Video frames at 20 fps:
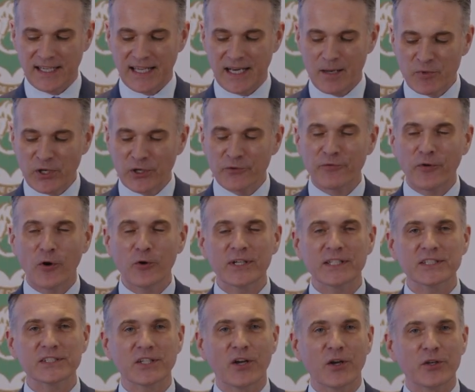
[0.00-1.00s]
And I'm going to
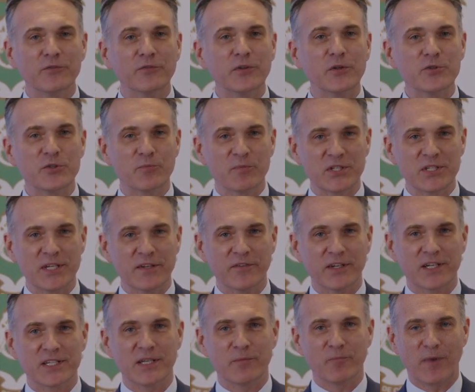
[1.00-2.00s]
focus on a few
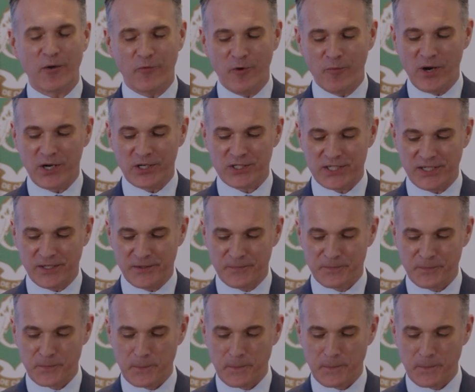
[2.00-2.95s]
specifics in my remarks here.